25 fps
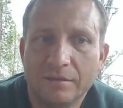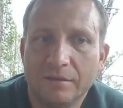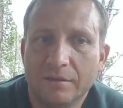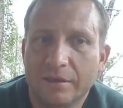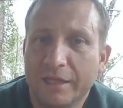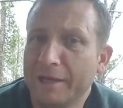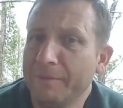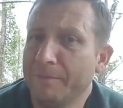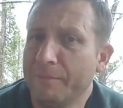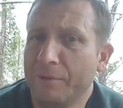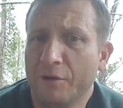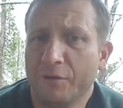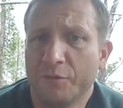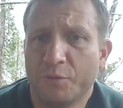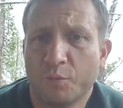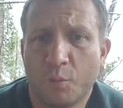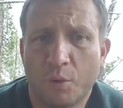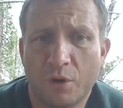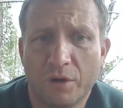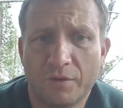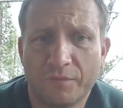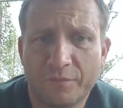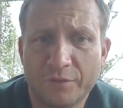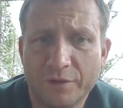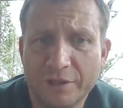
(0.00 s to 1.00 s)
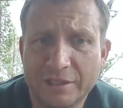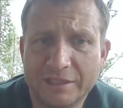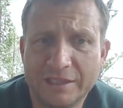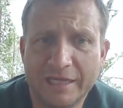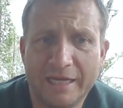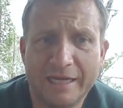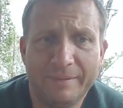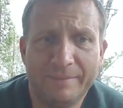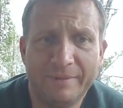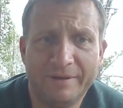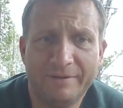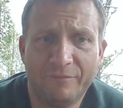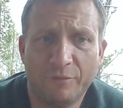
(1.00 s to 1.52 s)
They both work for the
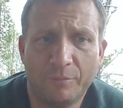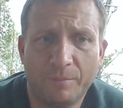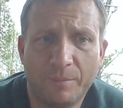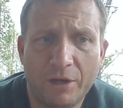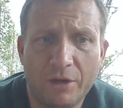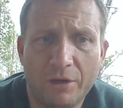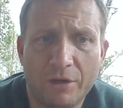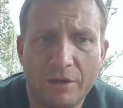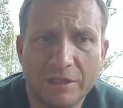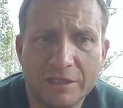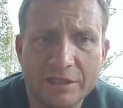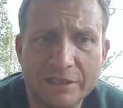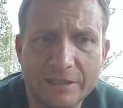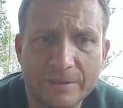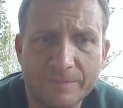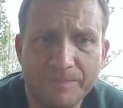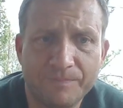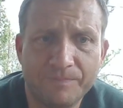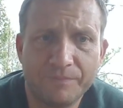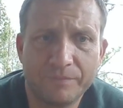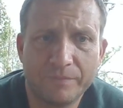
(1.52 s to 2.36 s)
same evil boss,